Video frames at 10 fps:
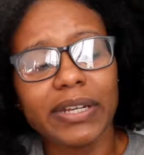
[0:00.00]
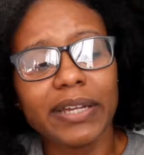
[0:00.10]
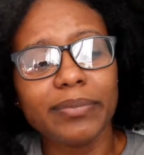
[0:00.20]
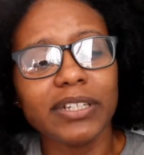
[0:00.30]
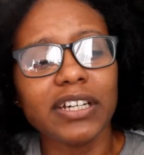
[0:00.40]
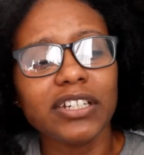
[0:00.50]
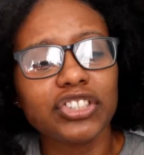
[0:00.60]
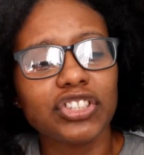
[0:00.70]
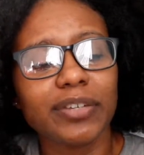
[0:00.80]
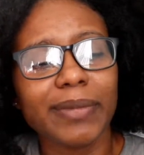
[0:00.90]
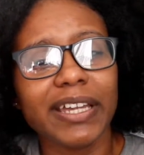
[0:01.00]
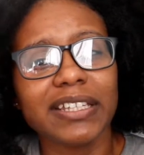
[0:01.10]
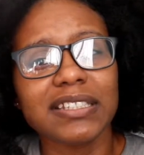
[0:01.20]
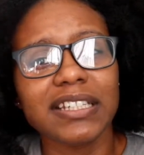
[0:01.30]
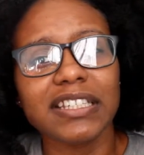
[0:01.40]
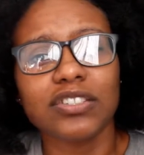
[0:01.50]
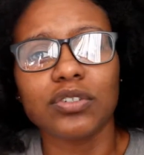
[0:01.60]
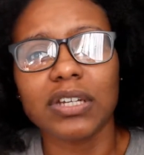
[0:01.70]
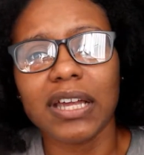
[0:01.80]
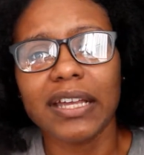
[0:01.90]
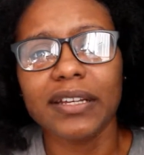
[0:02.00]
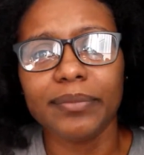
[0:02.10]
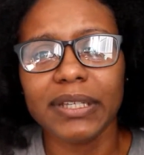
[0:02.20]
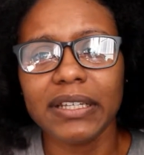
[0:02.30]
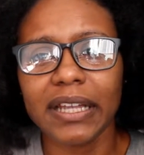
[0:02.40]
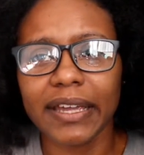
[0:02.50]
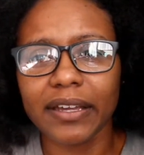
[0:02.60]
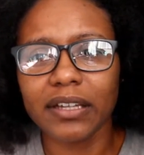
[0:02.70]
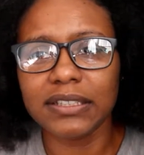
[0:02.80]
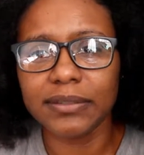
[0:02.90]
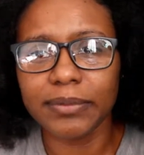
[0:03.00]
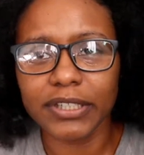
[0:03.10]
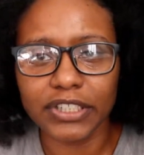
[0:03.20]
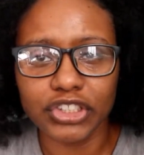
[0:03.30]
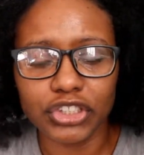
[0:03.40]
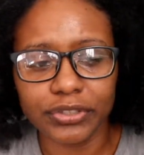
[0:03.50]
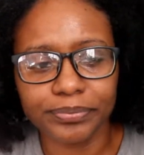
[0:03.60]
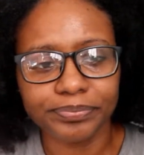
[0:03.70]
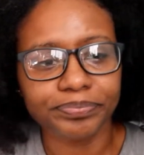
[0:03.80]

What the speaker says: When I put the conditioner in my hair today, it's gonna kind of be like a deep condition.